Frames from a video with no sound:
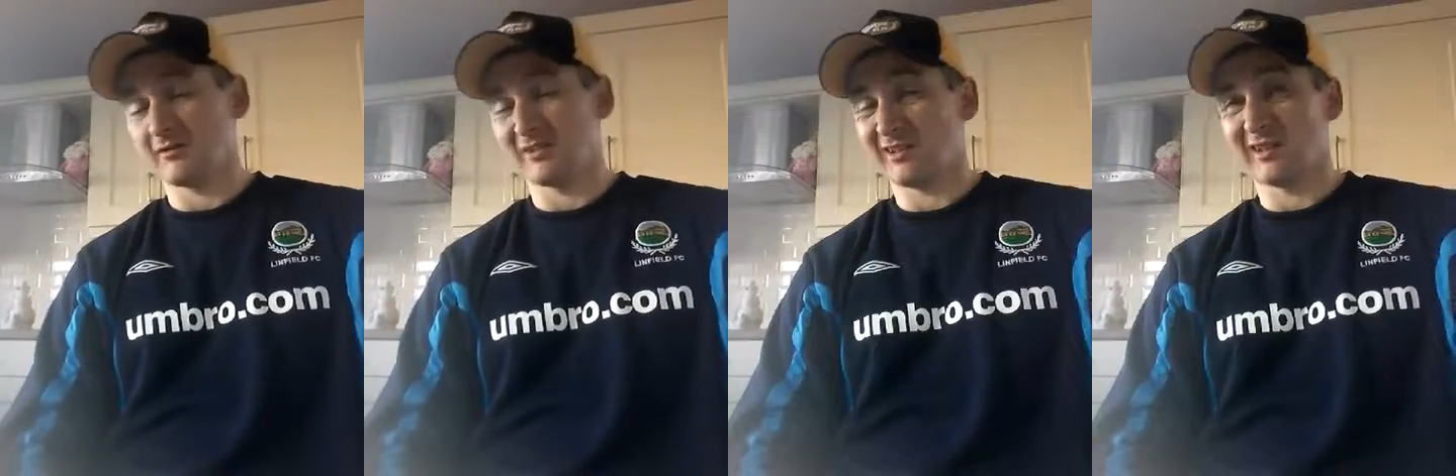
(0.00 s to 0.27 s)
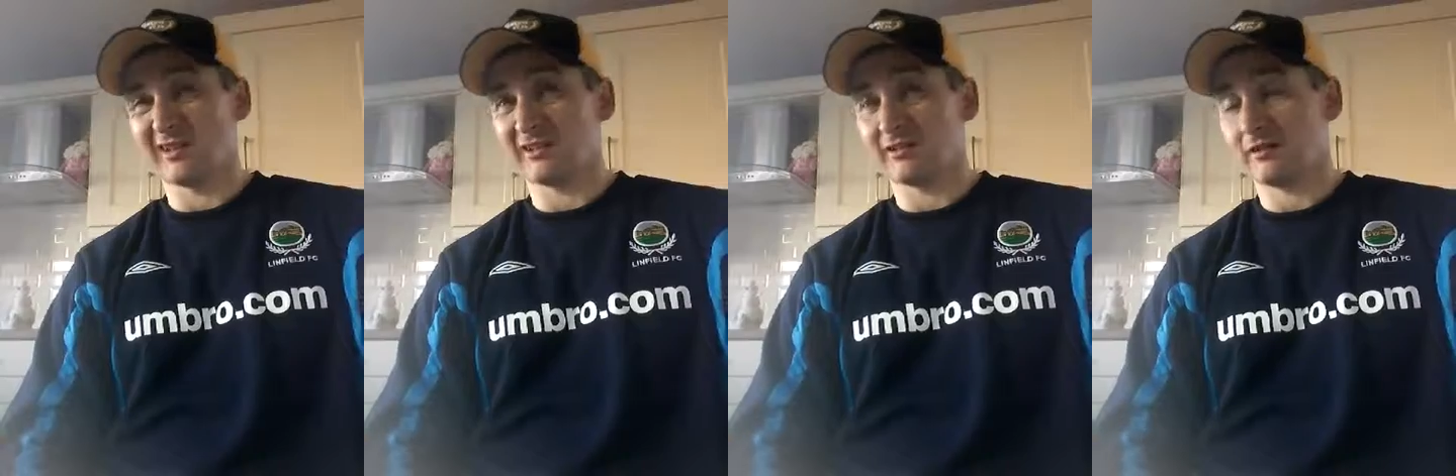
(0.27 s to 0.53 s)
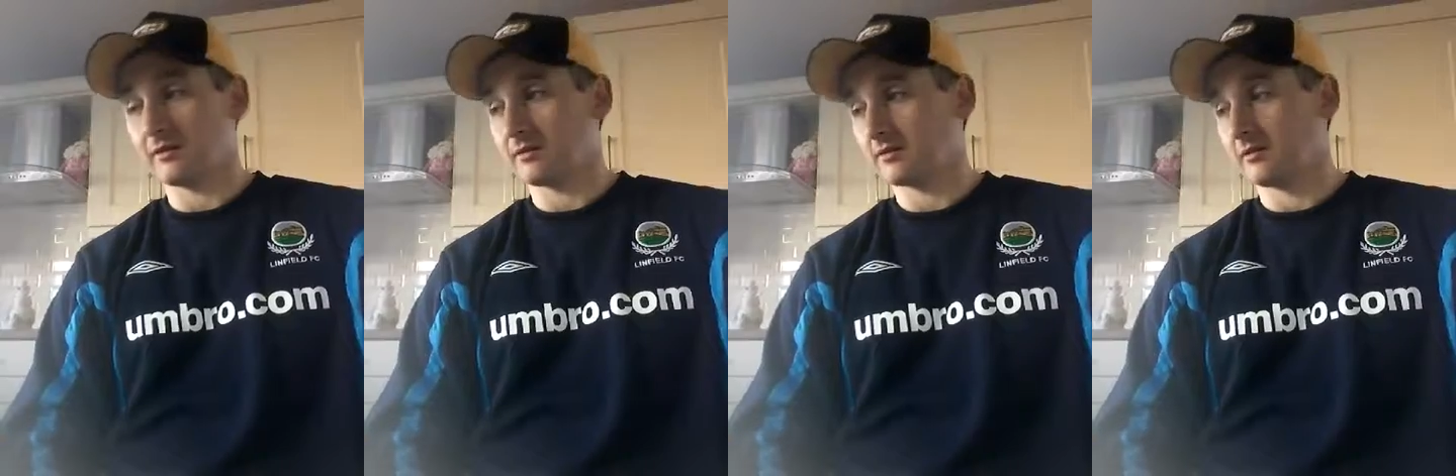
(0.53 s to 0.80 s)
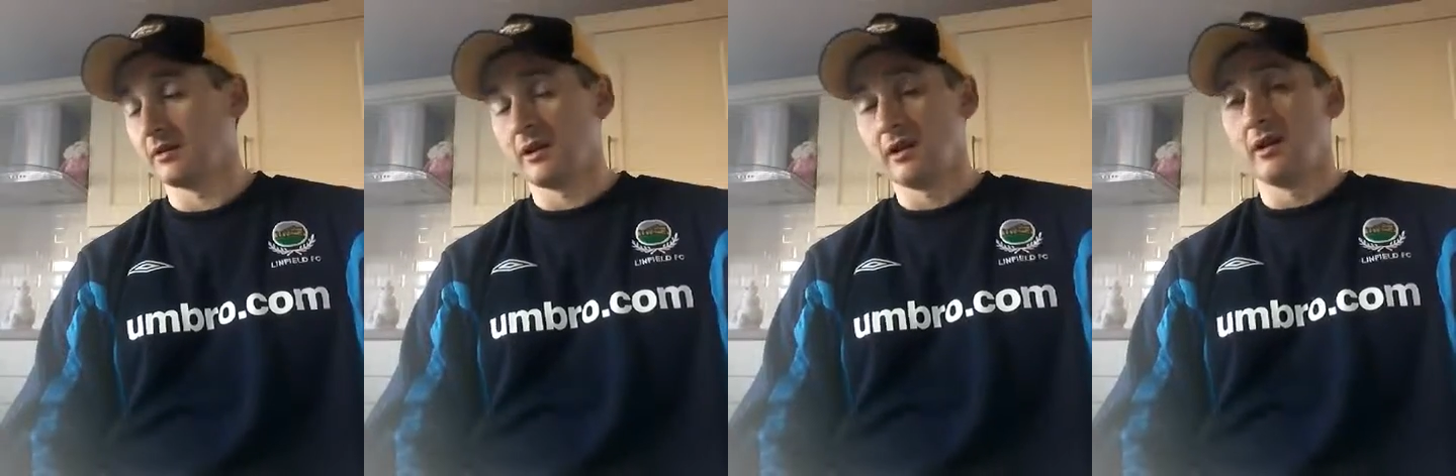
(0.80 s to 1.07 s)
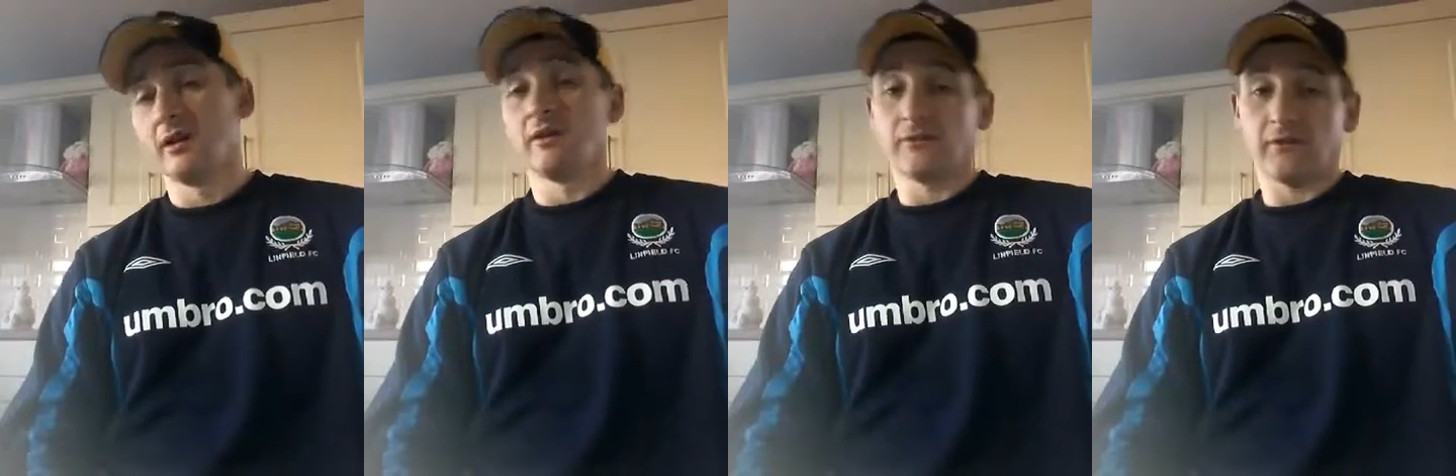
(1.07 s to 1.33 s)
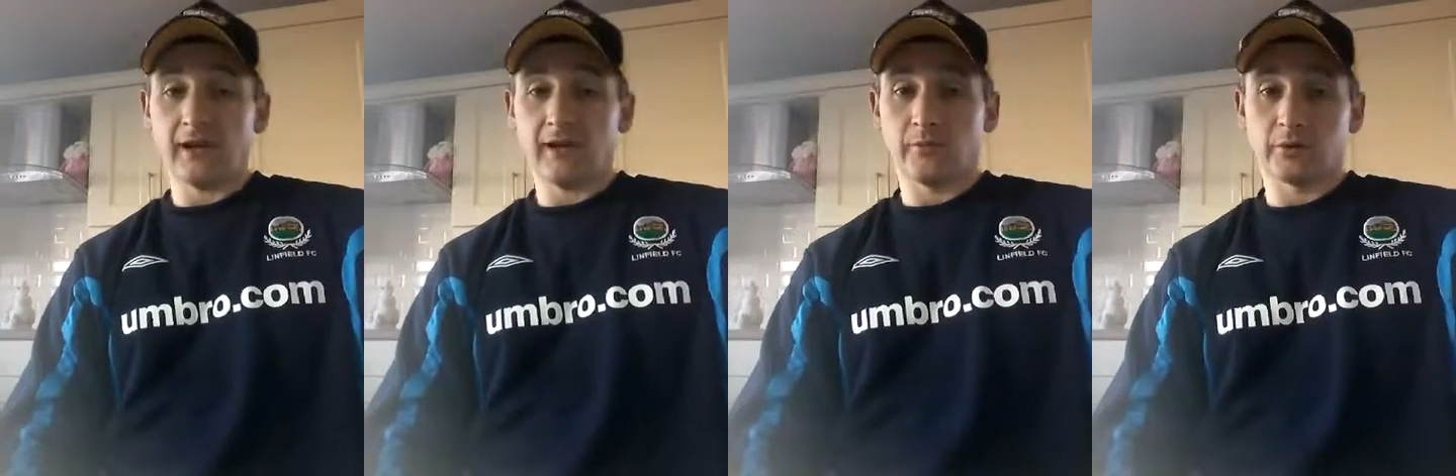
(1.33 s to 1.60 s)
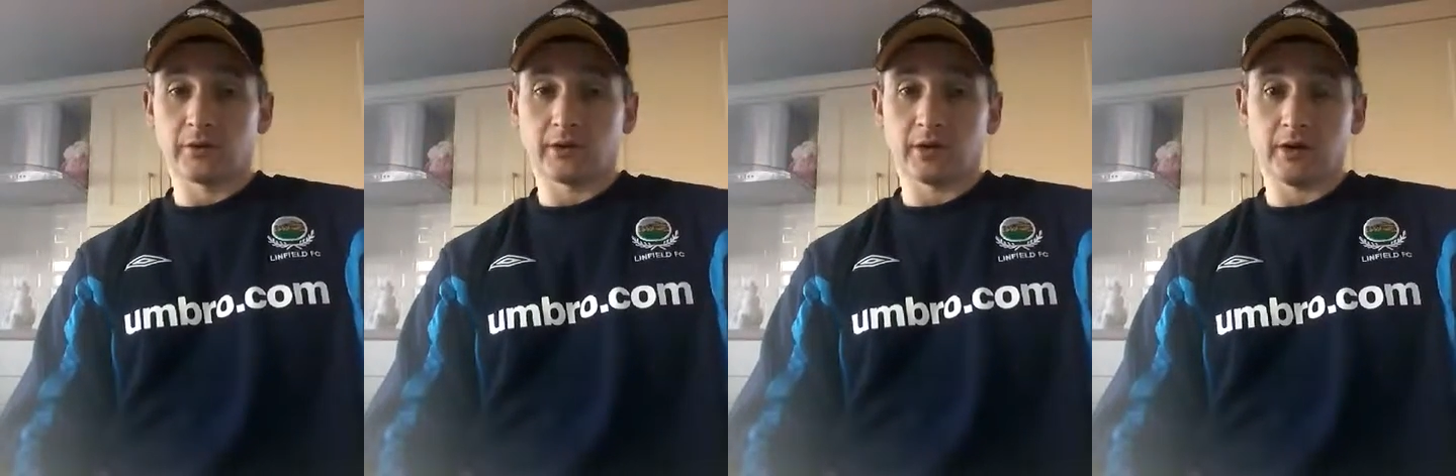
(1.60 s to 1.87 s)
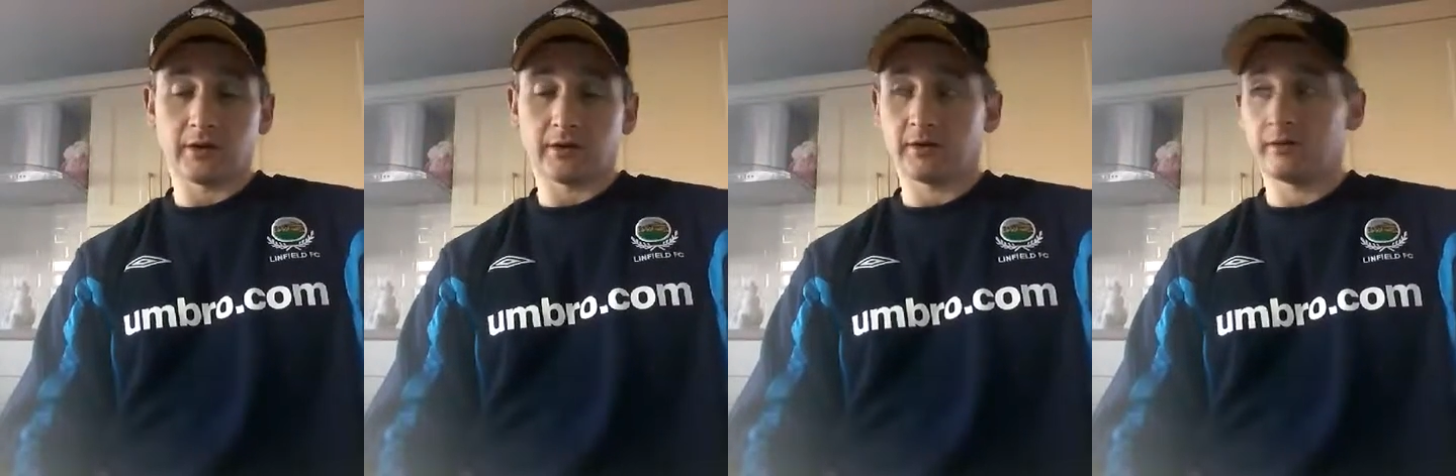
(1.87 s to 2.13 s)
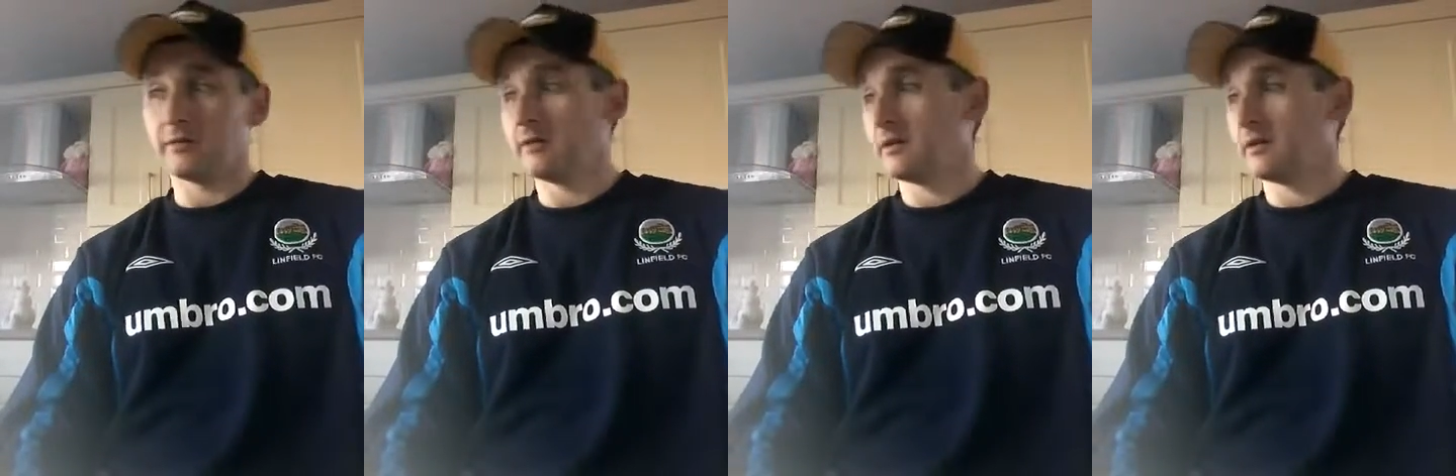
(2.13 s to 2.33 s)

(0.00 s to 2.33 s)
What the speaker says: didn't get anything. So, five woodcock.